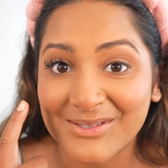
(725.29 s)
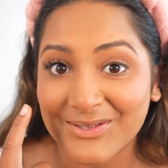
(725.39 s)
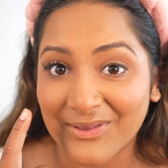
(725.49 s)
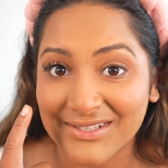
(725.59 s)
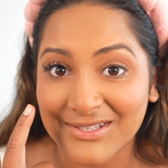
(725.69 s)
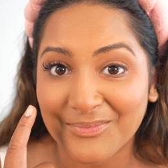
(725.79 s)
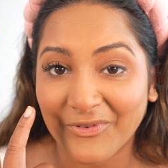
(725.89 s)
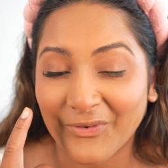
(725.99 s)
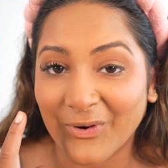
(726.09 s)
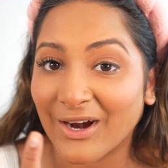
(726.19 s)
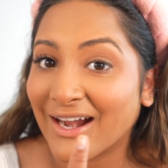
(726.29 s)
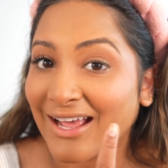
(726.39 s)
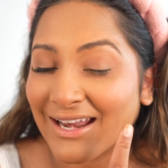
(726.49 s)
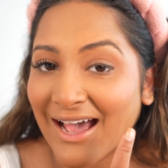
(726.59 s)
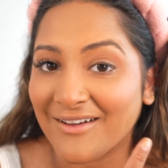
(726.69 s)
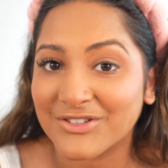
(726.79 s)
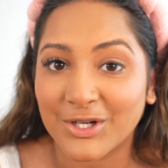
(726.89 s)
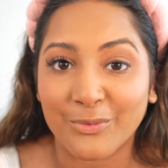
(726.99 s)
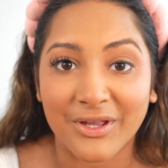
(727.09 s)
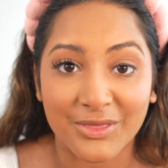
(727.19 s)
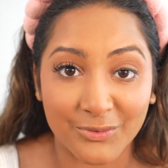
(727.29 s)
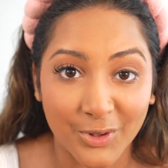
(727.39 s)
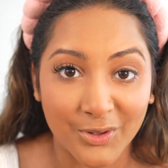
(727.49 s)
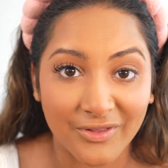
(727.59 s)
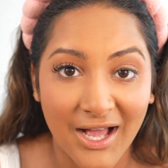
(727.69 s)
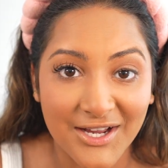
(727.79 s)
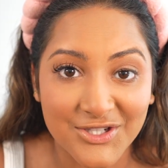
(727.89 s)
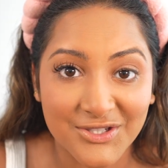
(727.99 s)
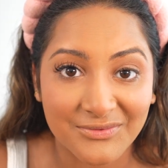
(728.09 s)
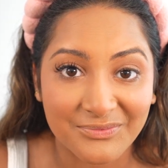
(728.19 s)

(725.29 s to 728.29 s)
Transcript: So this is before and after with the Roller Lash.